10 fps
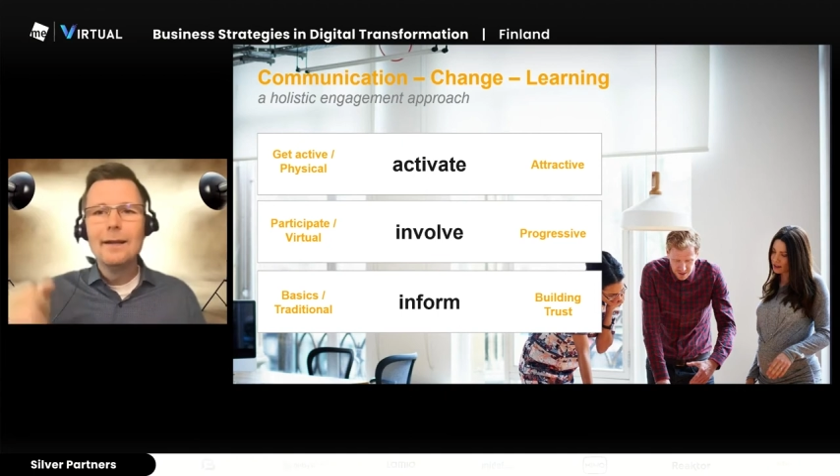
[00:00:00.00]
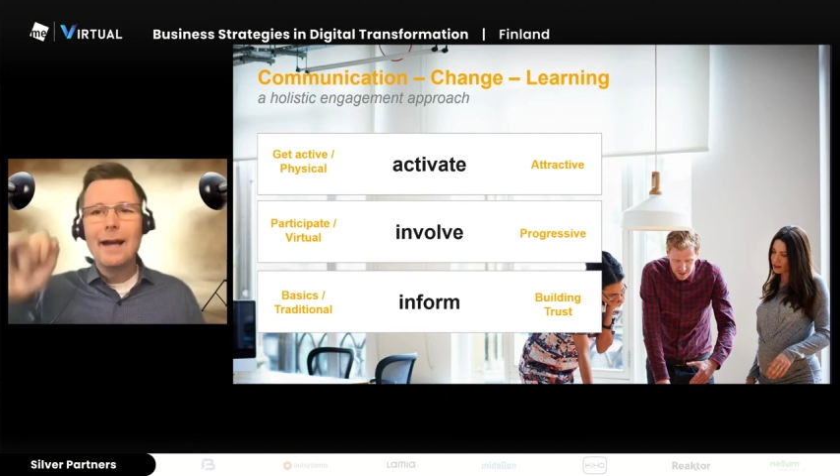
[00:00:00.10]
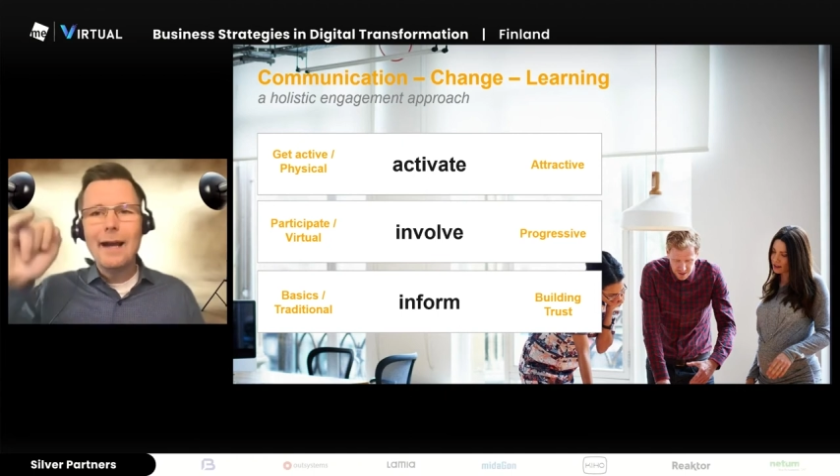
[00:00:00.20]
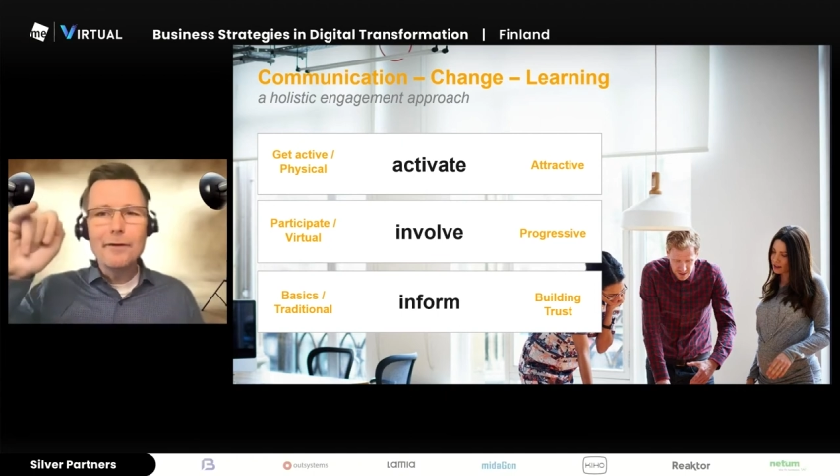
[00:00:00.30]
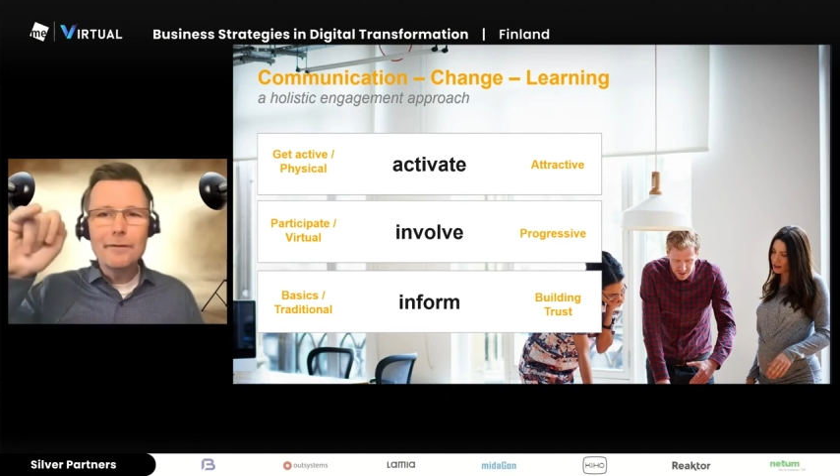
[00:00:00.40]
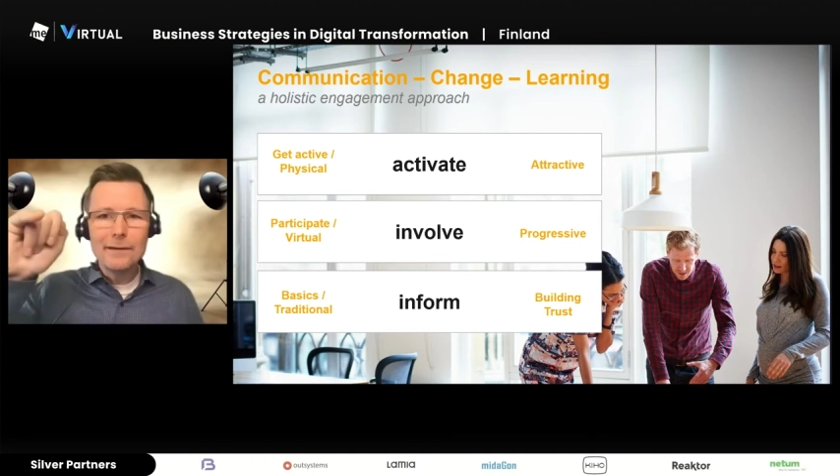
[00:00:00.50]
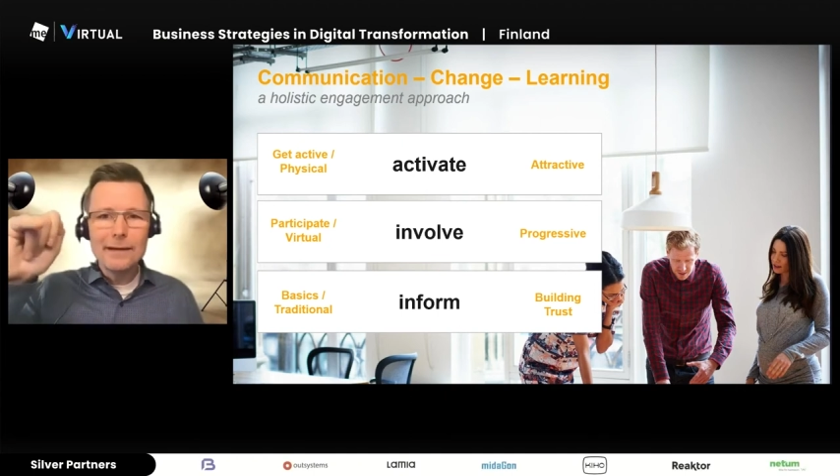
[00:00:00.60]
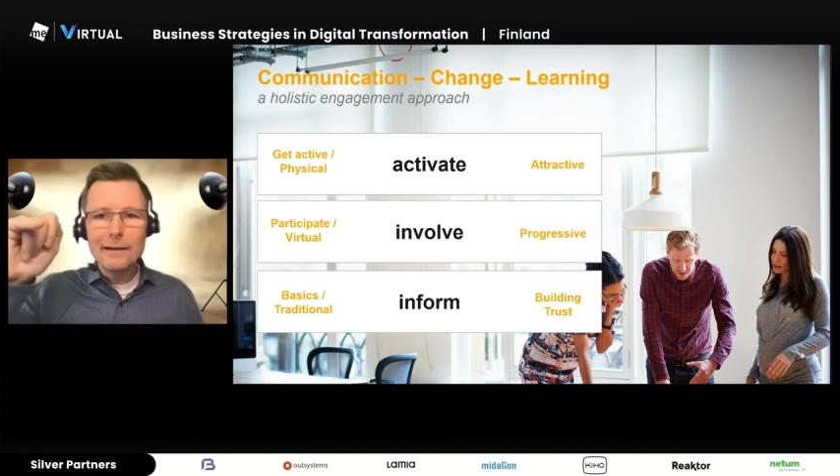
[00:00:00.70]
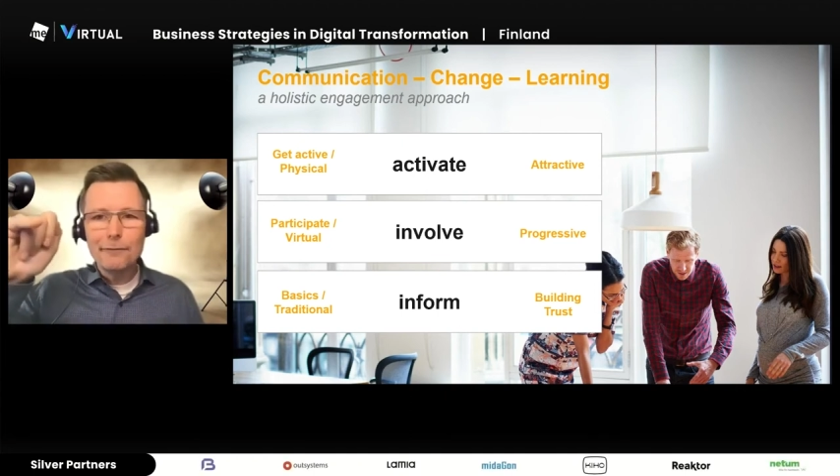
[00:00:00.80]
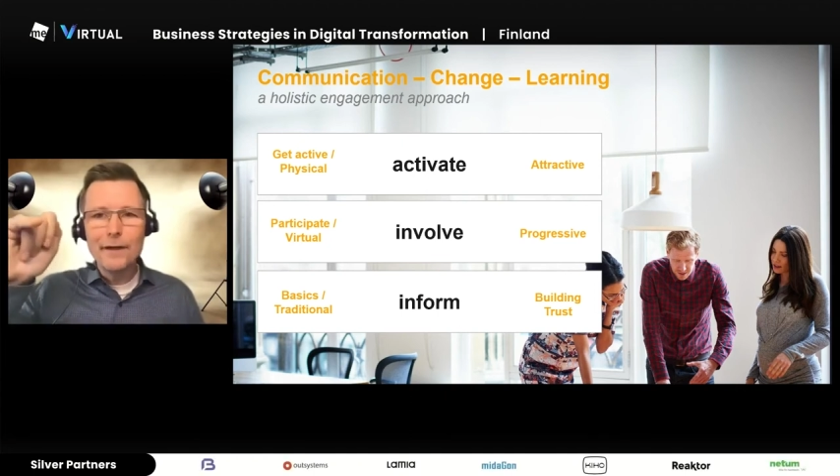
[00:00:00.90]
have a
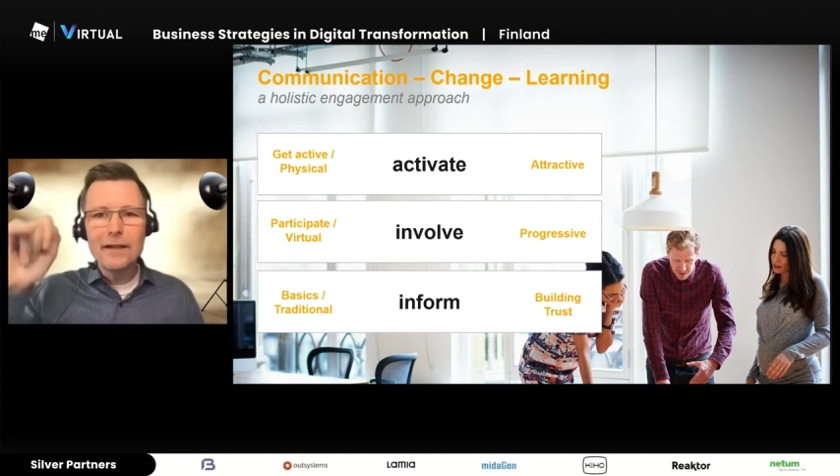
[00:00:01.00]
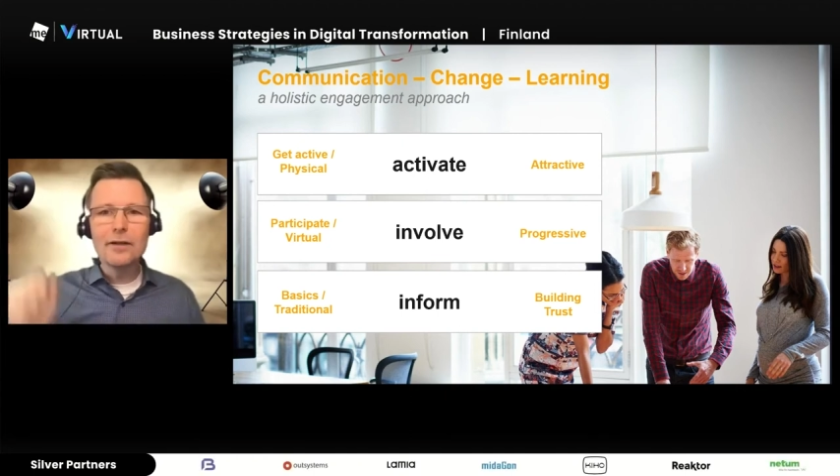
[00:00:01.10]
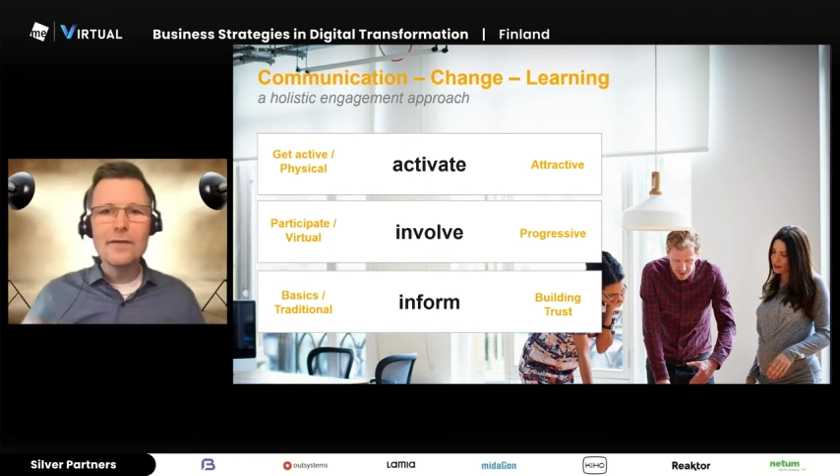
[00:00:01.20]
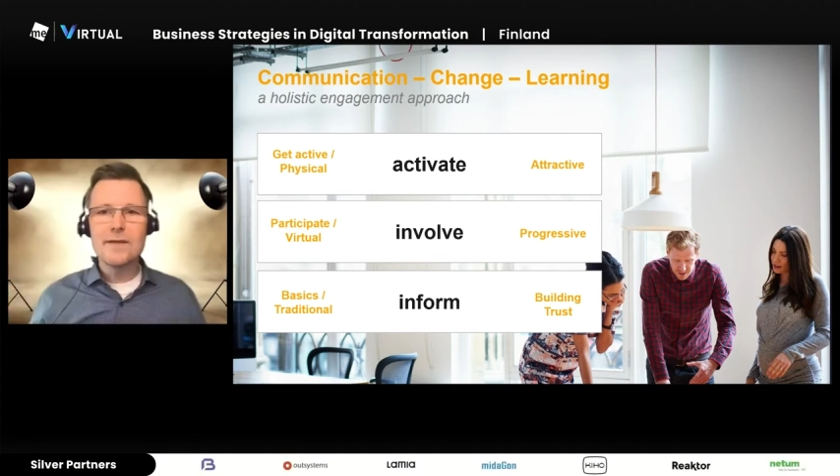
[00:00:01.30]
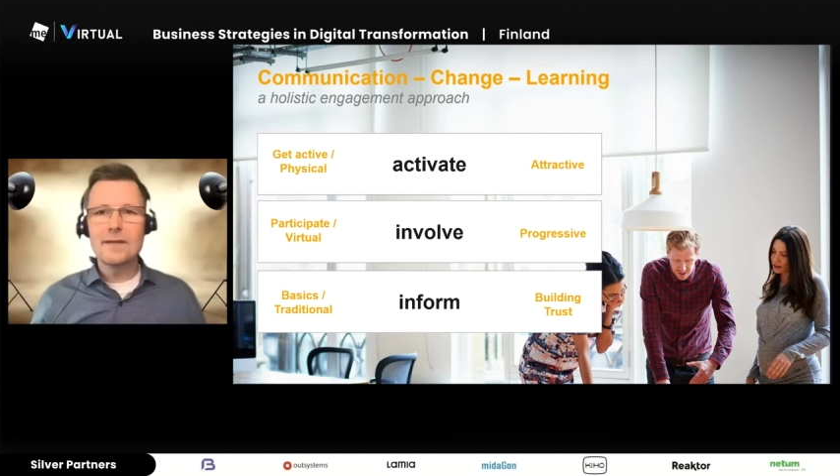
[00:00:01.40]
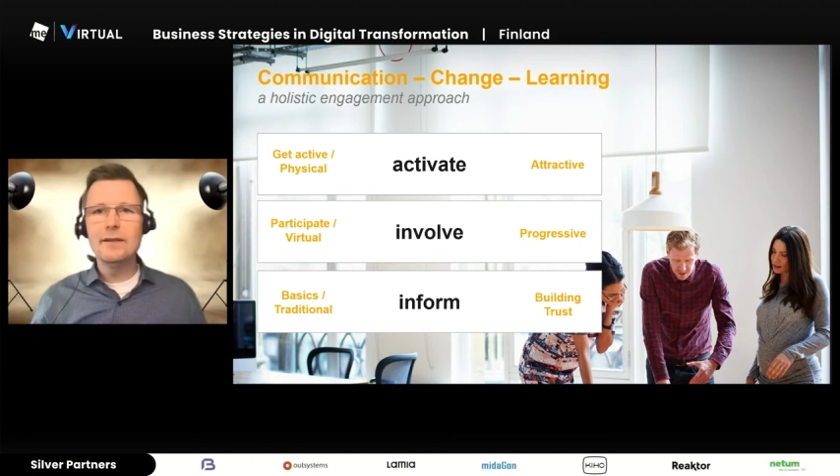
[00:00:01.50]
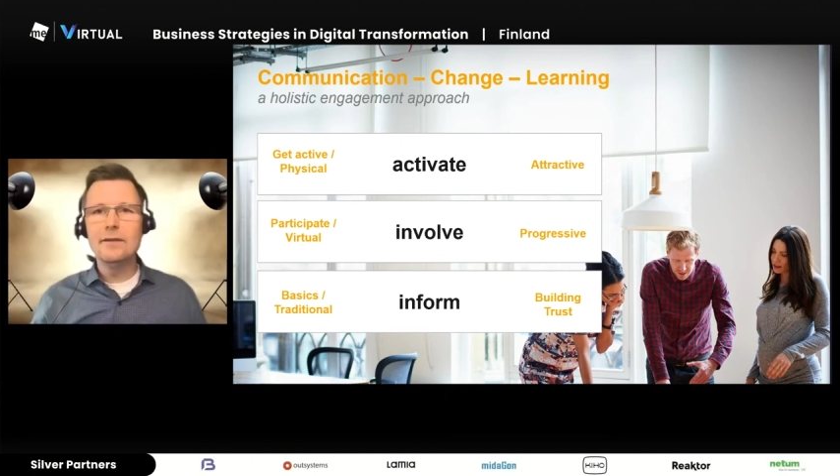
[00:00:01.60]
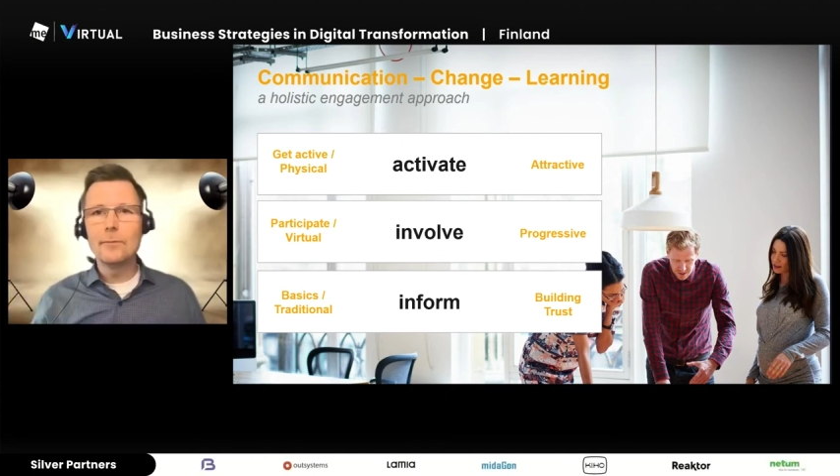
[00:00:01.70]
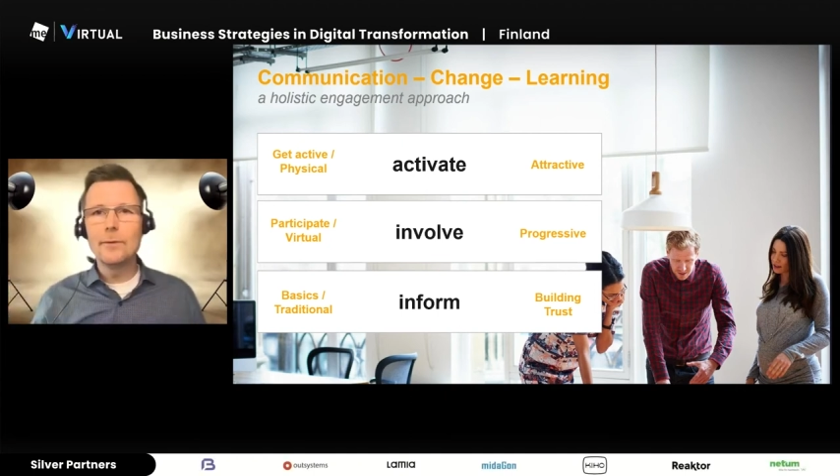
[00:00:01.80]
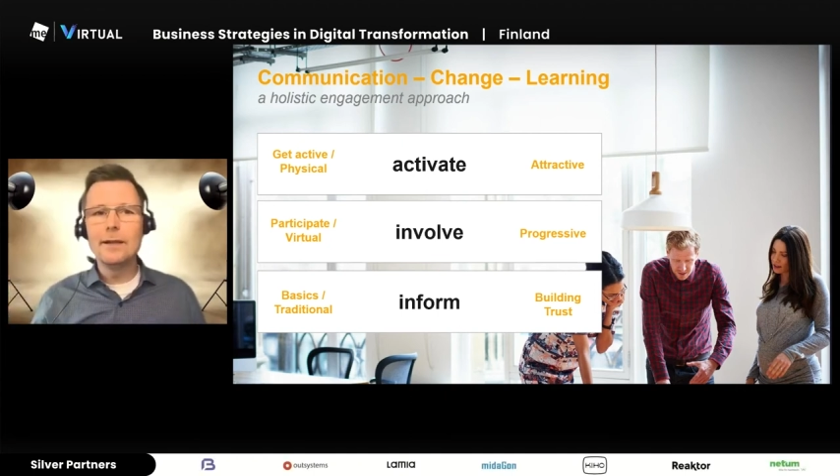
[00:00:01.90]
little finger on the
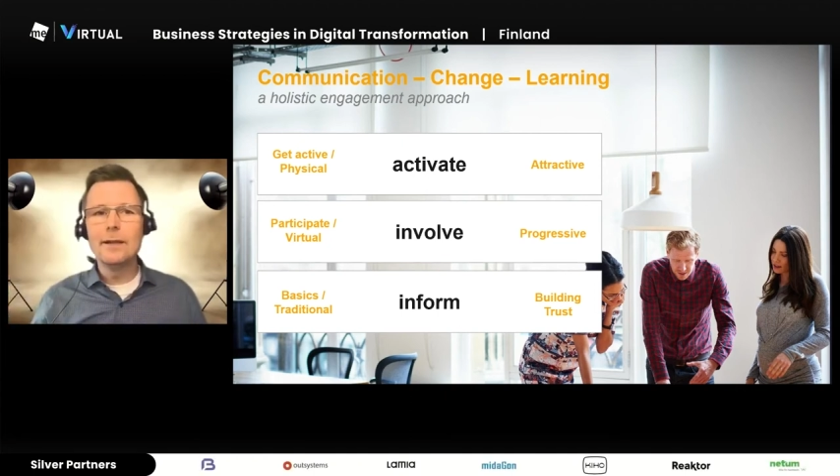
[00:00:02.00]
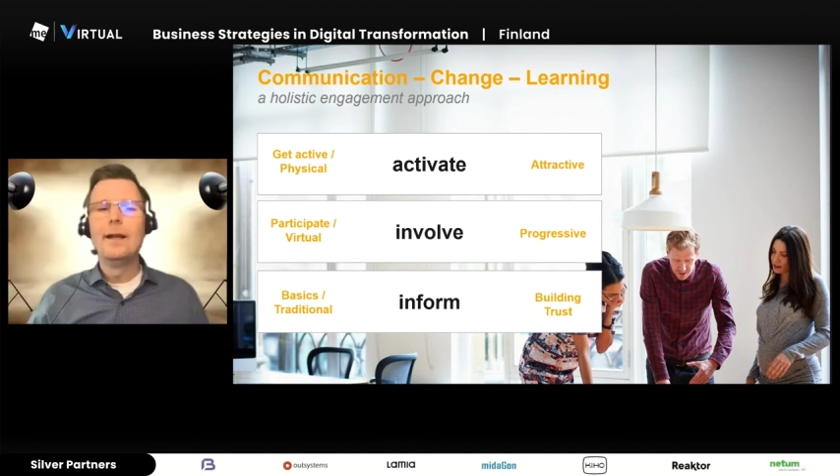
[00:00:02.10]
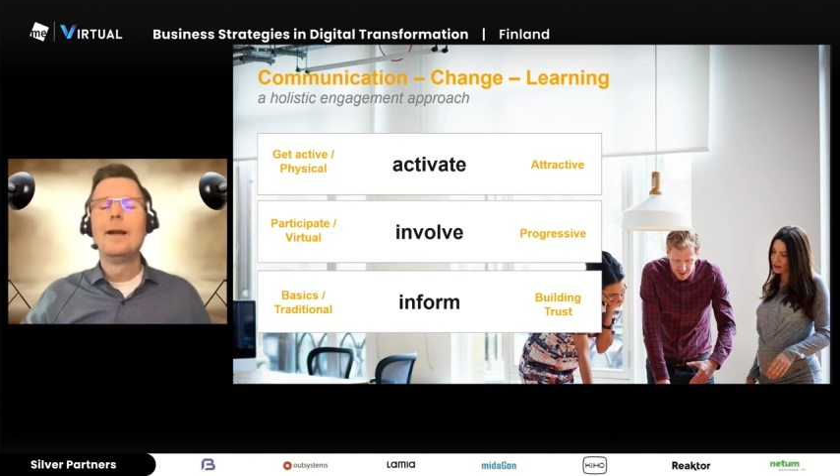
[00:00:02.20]
steering wheel,